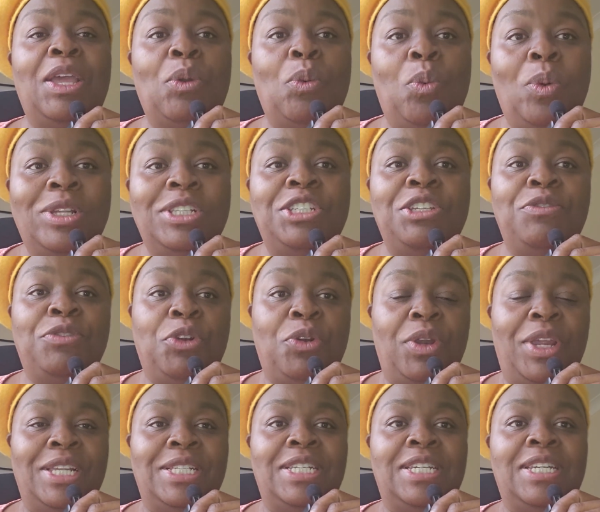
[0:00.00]
once you've
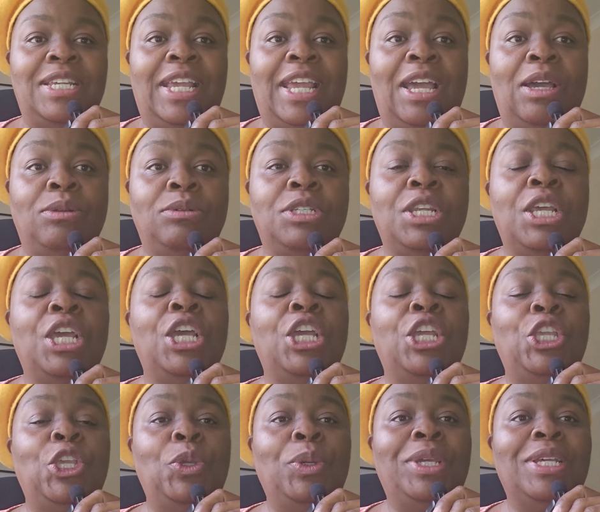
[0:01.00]
created an account,
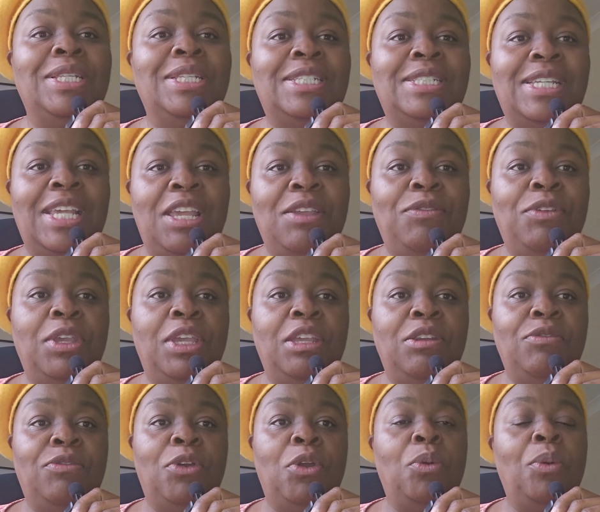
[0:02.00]
you can save your
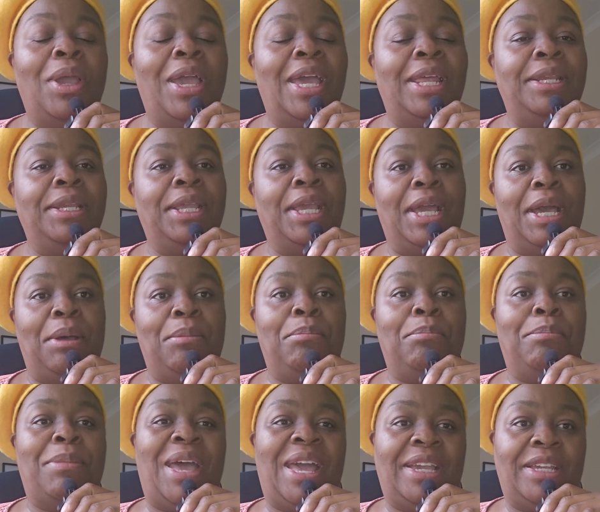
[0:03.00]
info and
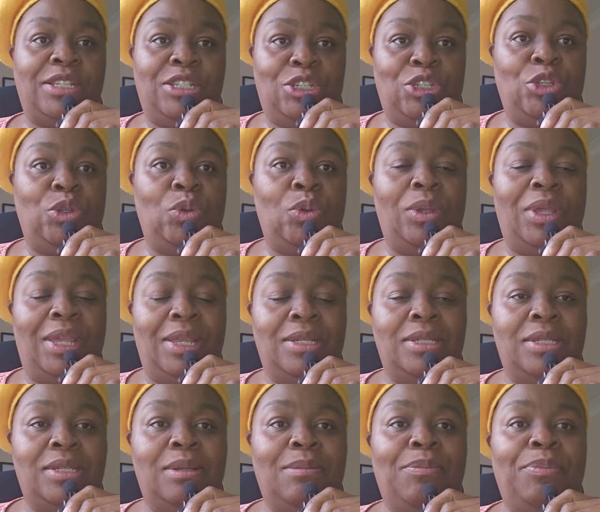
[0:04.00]
come back to
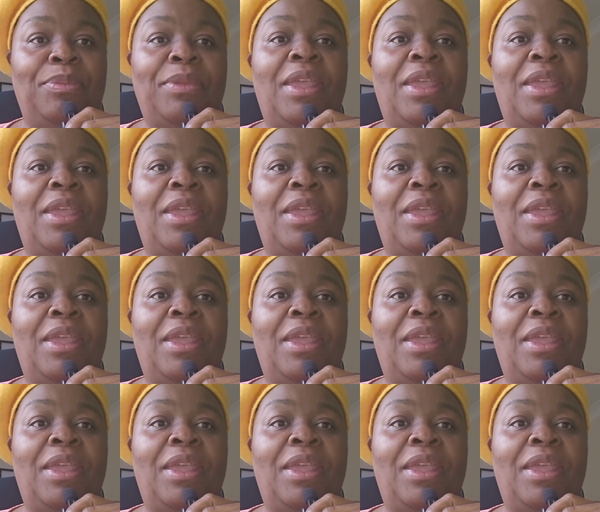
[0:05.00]
it.